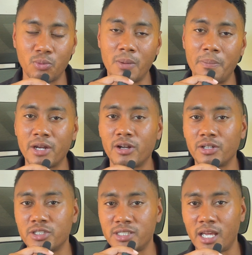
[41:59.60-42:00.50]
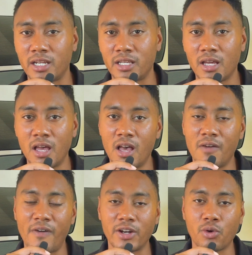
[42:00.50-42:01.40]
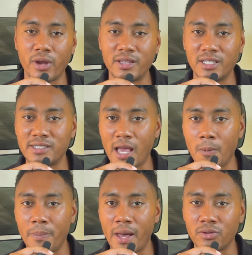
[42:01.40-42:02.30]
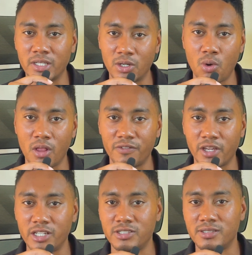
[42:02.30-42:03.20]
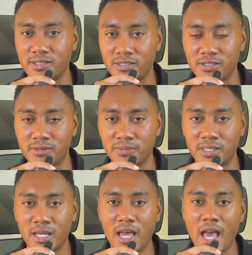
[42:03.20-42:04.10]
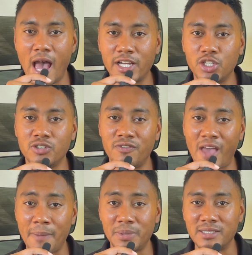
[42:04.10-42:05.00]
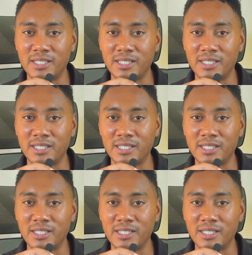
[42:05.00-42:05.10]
with a better understanding of how to create these outbound lead qualification systems, how to use Vapi's